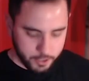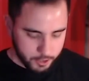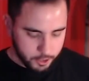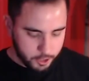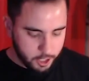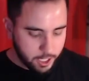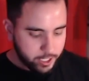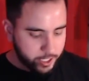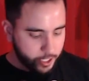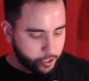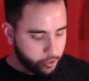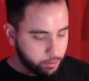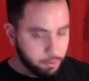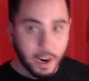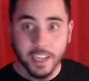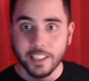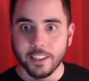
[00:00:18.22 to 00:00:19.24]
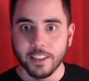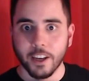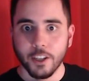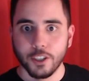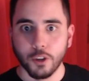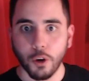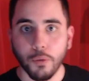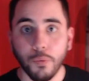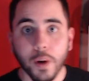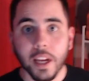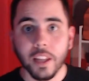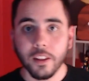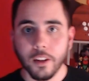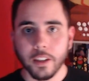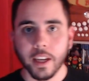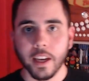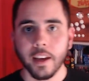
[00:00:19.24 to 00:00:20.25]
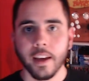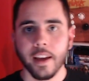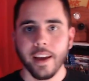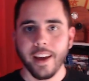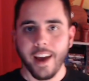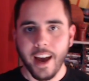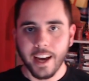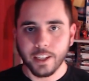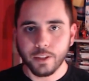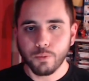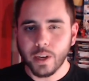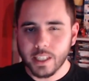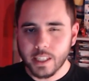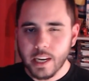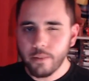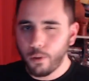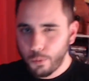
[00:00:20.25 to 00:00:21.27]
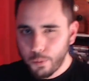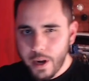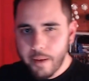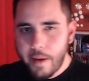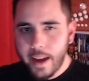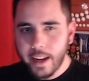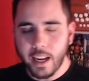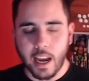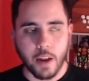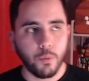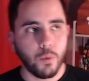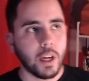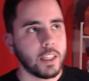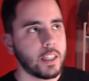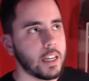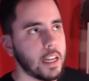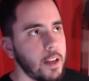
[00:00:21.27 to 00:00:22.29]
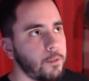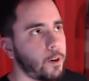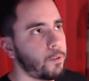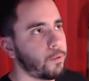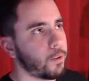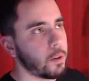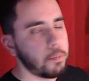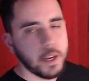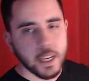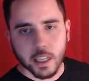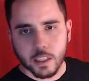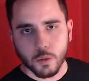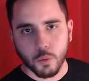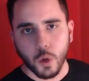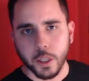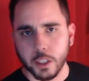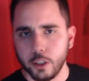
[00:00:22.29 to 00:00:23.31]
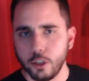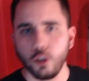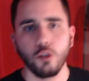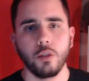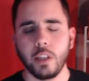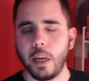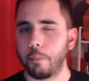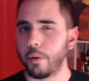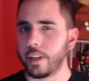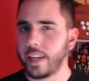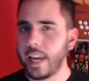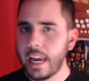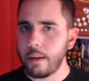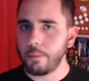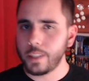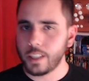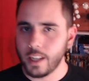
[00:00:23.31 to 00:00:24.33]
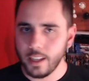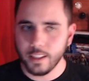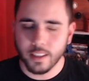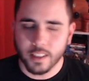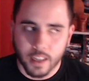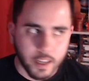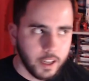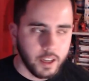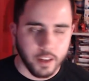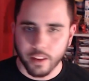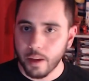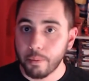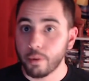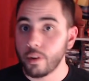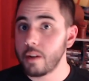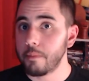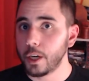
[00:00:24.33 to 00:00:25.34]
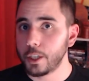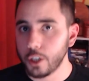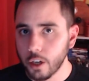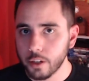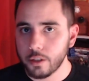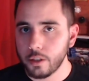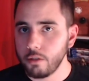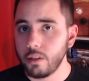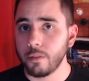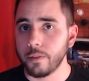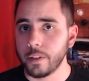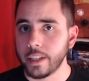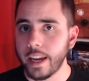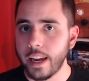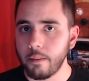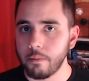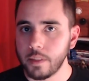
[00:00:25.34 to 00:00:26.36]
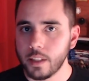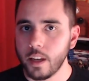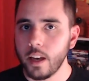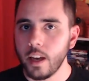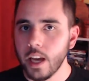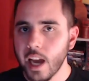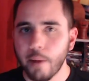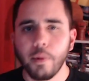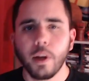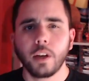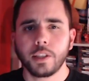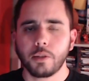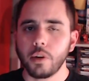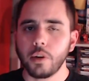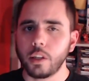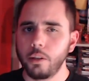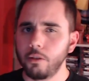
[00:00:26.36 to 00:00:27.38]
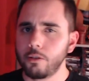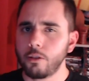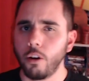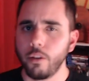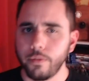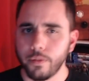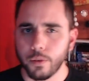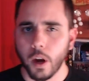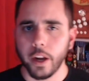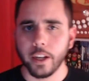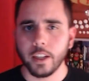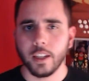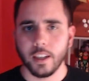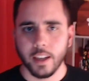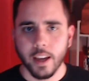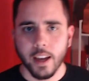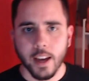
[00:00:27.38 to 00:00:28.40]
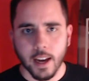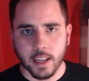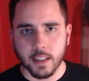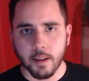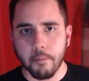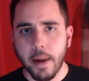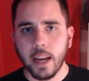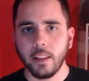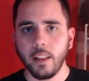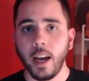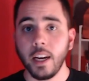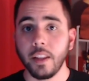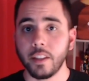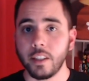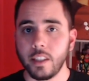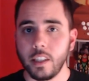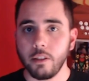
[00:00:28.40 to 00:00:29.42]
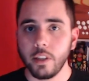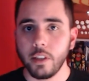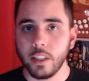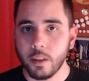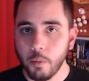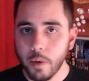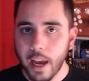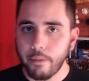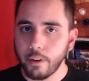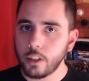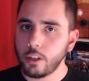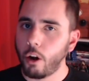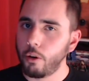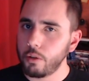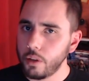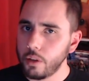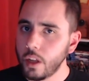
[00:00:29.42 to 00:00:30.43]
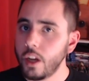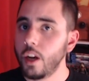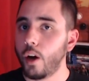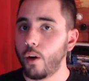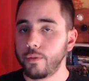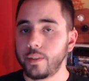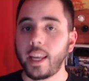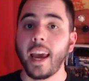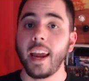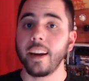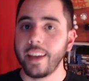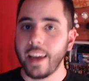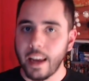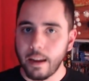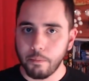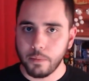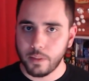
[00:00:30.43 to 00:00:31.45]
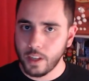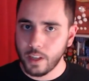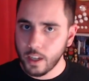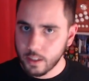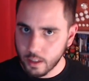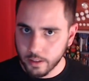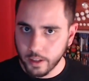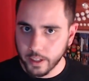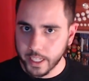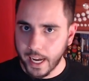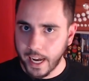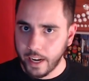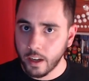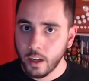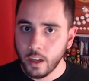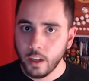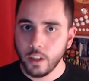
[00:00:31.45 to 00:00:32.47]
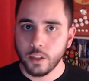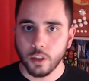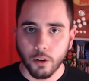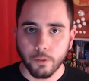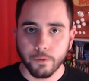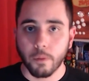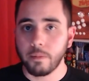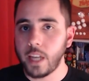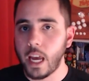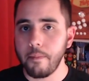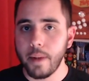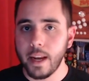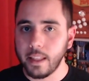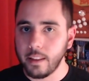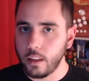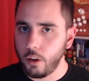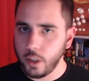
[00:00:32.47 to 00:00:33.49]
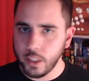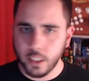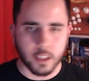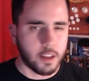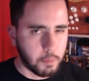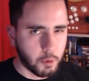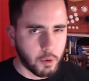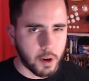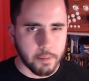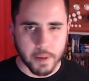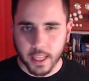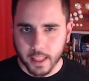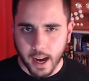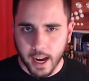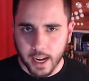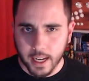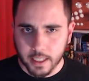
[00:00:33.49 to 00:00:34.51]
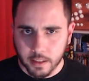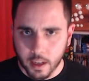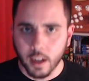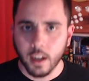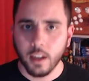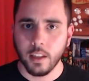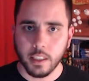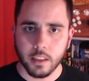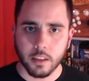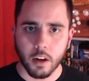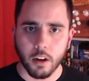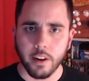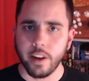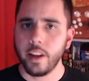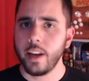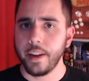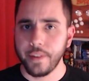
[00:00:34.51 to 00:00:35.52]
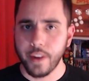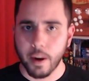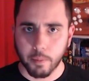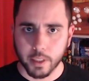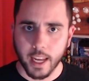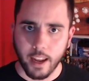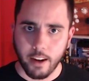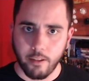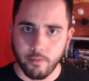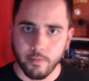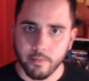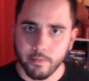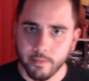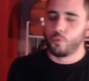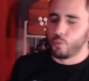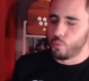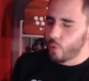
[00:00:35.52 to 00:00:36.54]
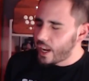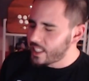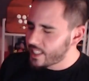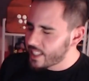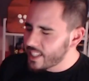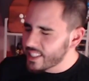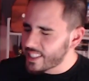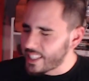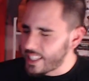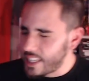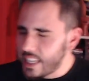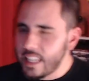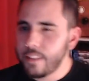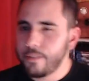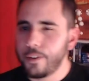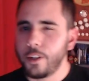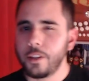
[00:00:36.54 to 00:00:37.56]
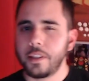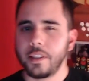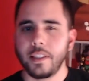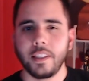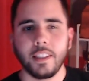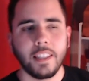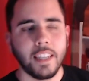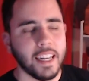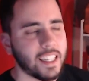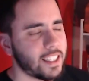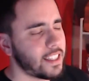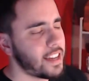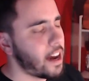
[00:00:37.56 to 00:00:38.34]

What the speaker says: Jesus Christ. So if we look at Resident Evil Remake and Resident Evil for the PS1 as two separate games, because they pretty much are two different games, and we also include Code Veronica as a mainline in the series, then we have a total of 10 games to look at. So from 10 being the lowest and number 1 being the highest, let's start at number 10. Resident Evil 6.